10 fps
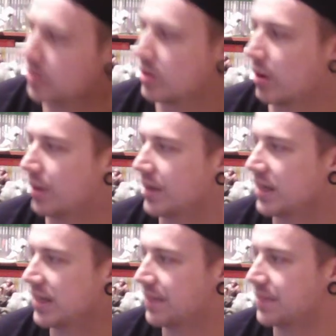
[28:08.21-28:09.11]
So I'm going
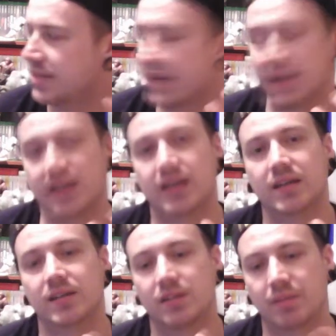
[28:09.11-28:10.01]
to attempt to get there
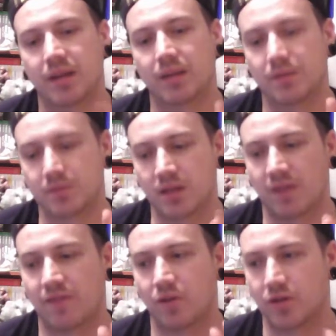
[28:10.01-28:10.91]
to pick up some
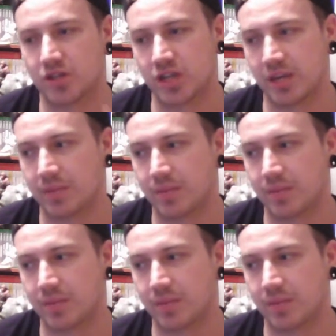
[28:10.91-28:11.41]
stuff on the cheap.